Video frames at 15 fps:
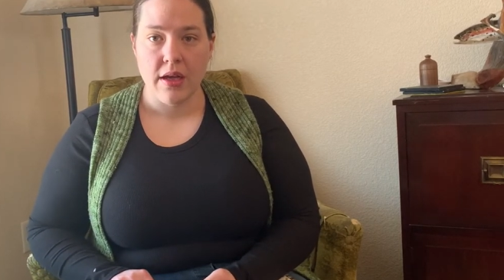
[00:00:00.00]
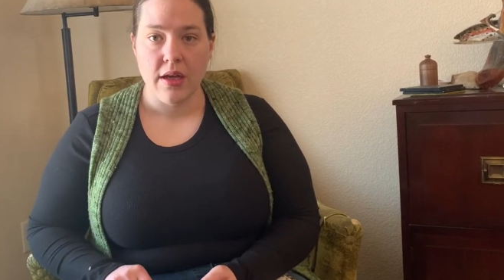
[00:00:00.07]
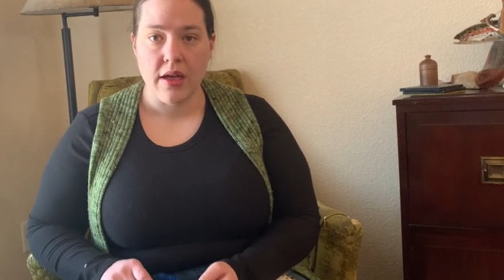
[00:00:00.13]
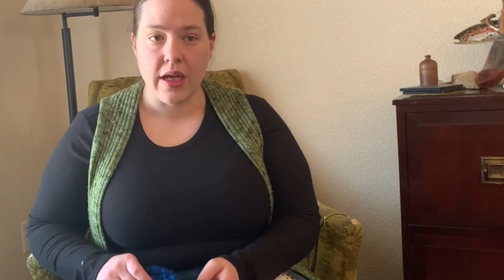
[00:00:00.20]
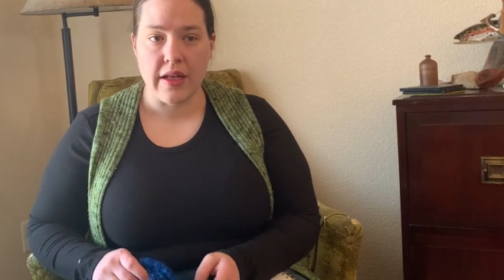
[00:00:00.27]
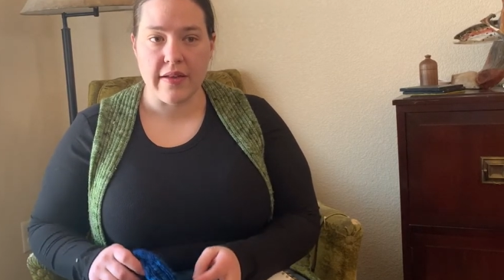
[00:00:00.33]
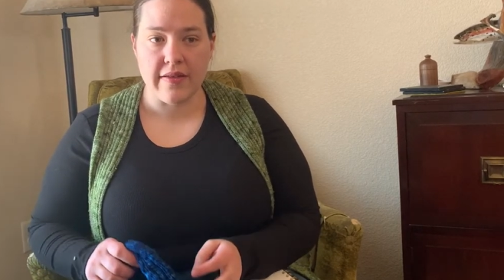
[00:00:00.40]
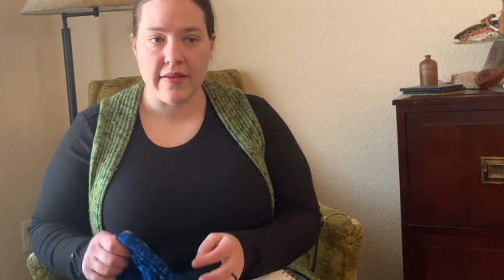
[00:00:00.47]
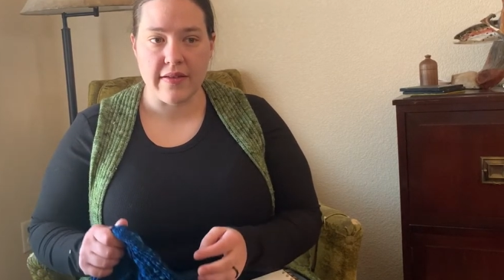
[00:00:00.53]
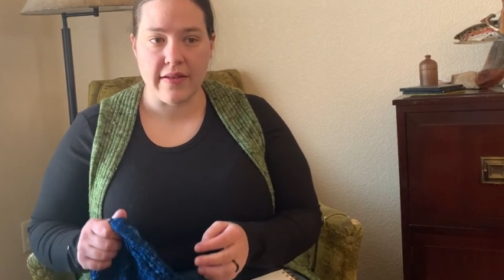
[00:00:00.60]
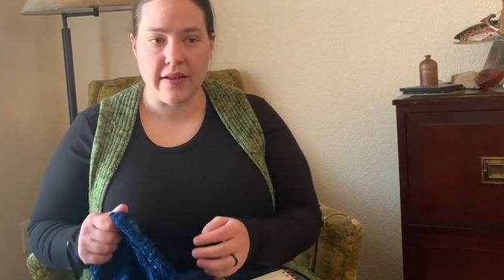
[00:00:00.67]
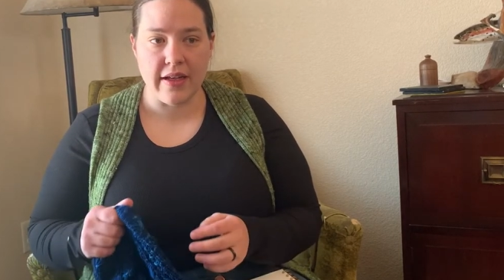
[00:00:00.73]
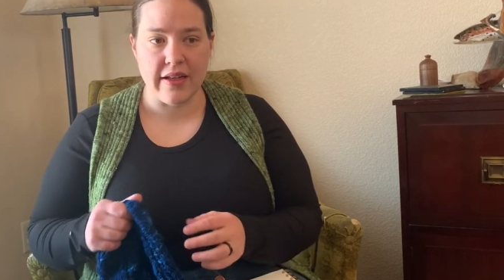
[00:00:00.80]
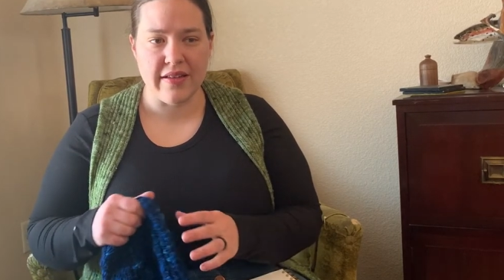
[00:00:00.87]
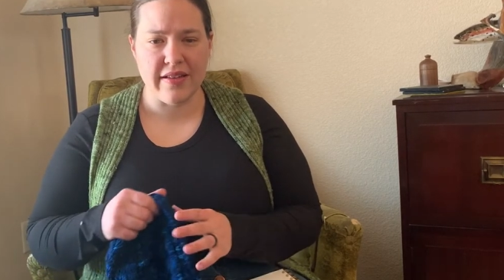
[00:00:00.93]

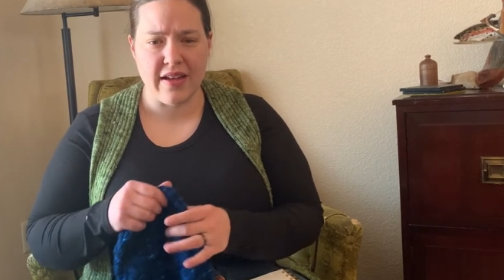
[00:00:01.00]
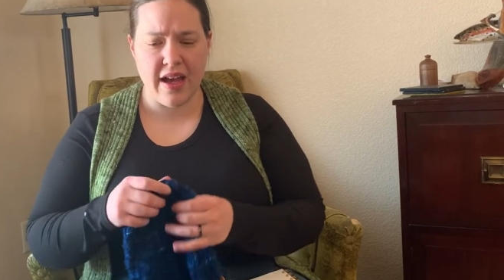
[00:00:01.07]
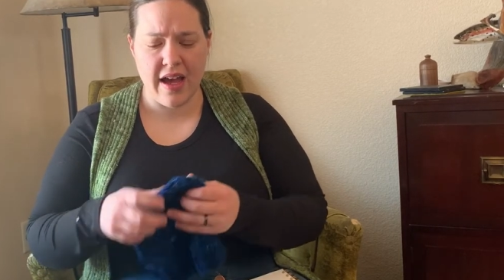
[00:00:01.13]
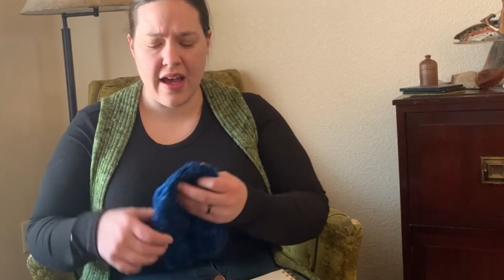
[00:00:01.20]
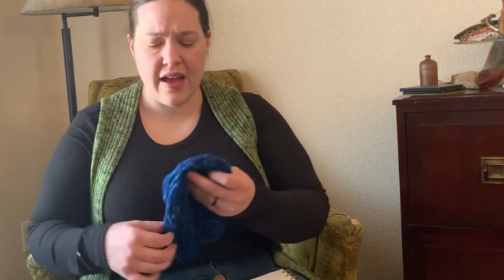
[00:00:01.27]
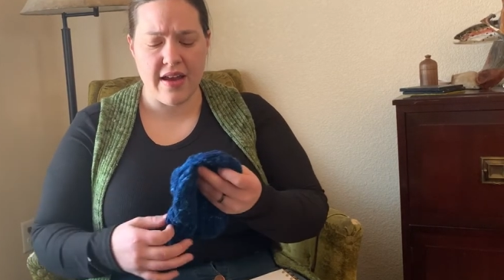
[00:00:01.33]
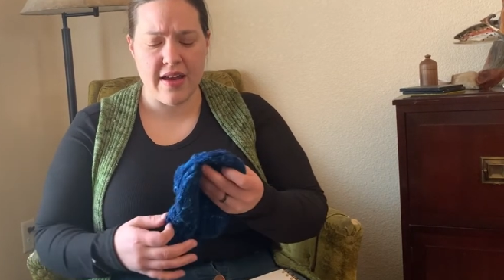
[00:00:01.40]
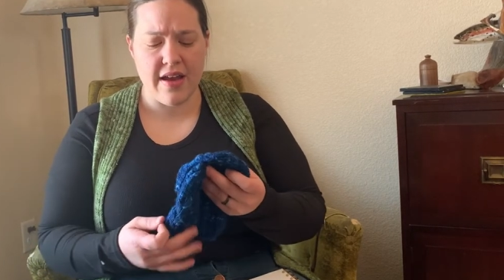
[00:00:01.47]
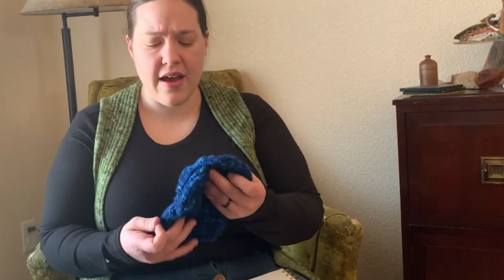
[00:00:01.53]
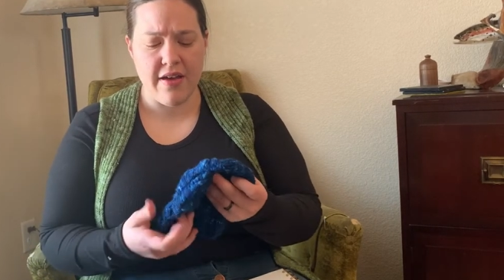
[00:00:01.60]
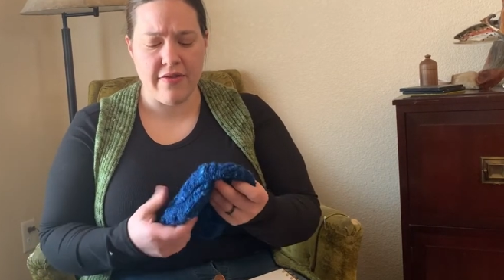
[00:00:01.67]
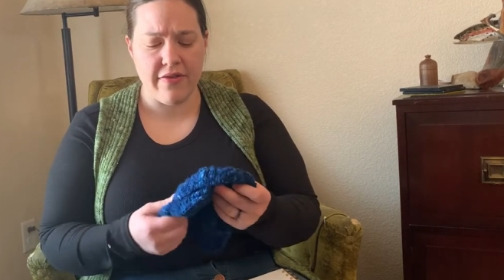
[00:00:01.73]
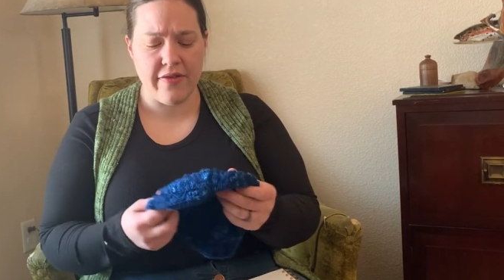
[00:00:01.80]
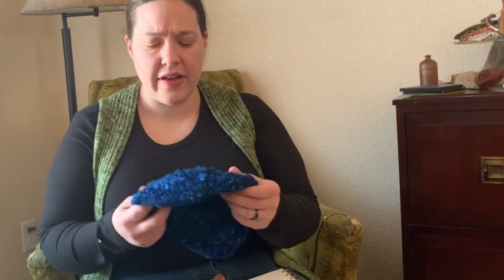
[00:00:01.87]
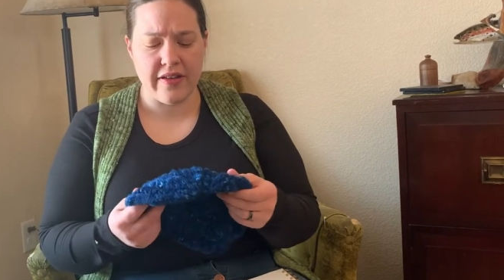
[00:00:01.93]
It's got
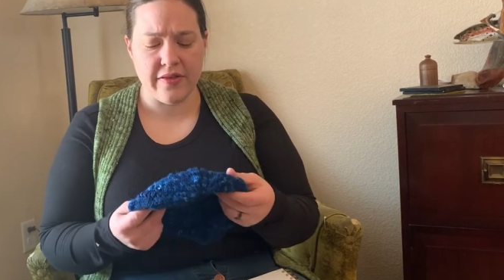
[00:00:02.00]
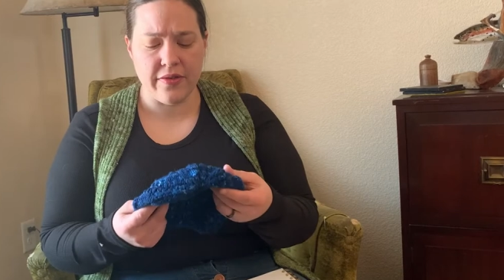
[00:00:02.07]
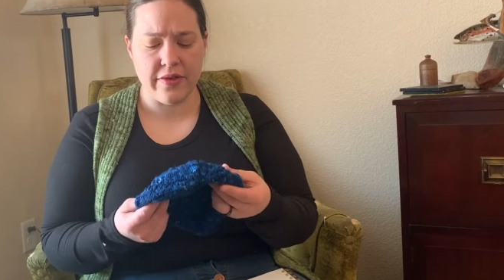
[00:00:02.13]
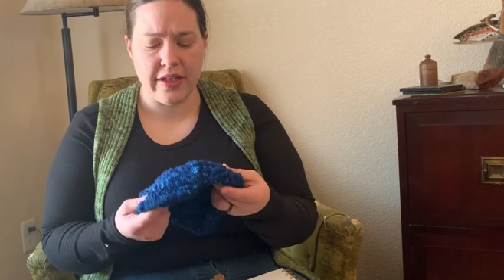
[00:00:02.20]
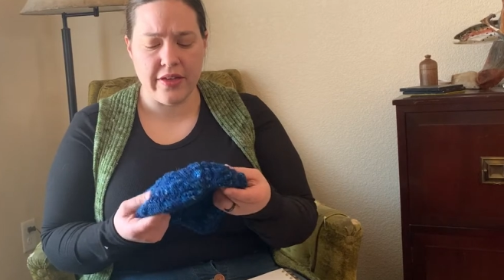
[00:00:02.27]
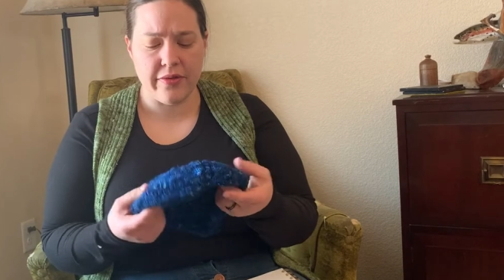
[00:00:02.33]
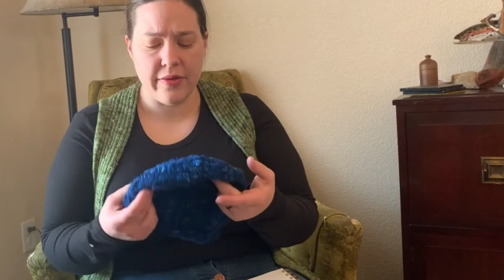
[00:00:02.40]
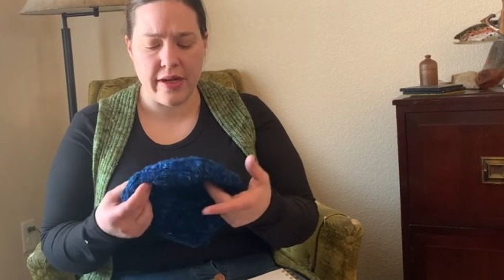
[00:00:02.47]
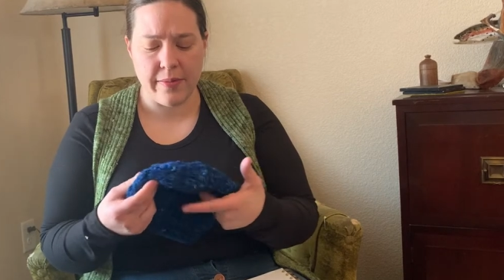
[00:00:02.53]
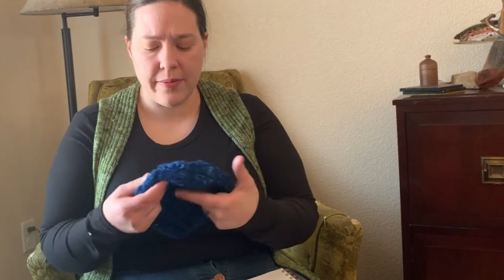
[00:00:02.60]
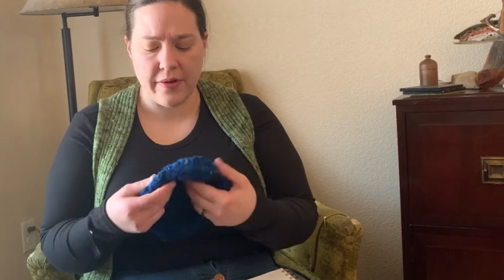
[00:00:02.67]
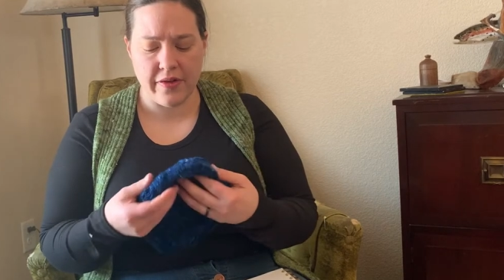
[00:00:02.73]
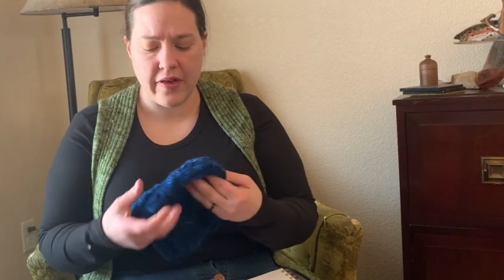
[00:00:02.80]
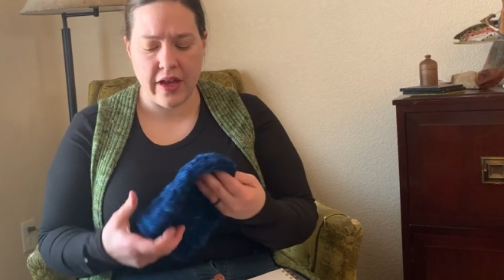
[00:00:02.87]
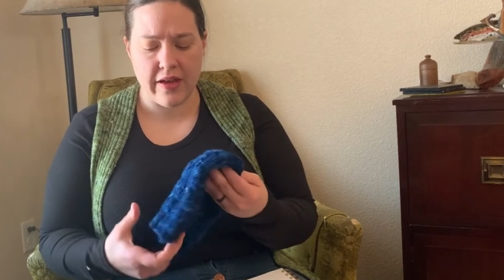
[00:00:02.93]
enough, it's only
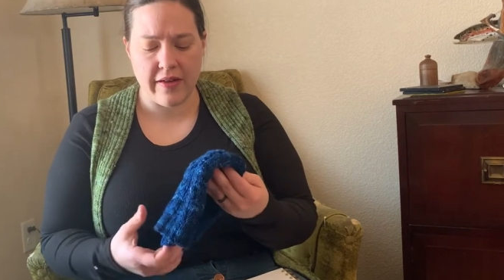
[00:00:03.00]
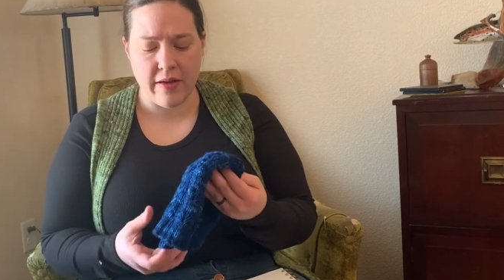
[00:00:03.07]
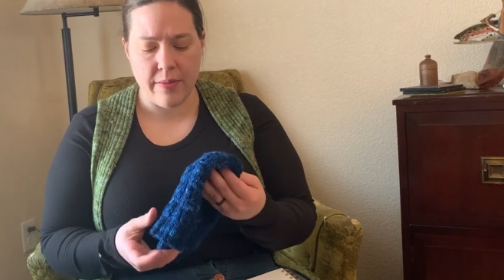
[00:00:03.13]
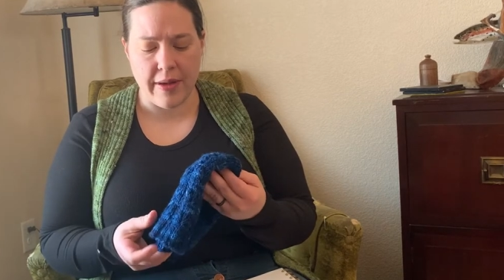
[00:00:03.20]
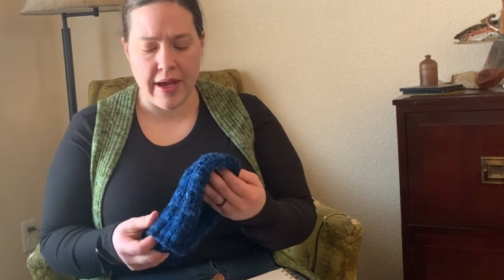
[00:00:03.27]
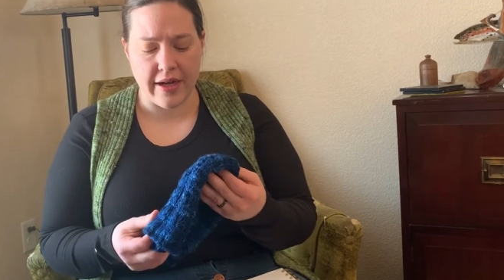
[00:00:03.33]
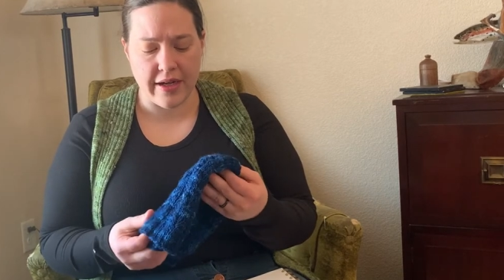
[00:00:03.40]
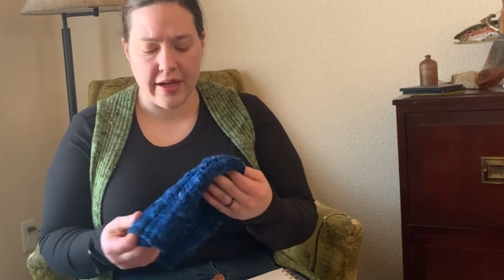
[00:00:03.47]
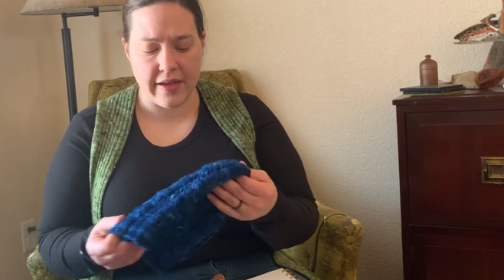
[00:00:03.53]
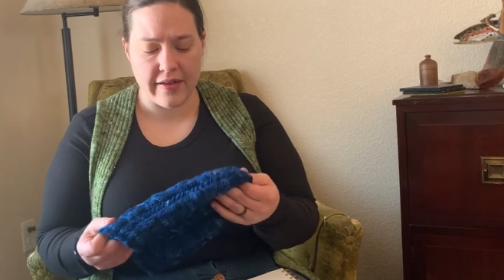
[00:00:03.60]
20% alpaca,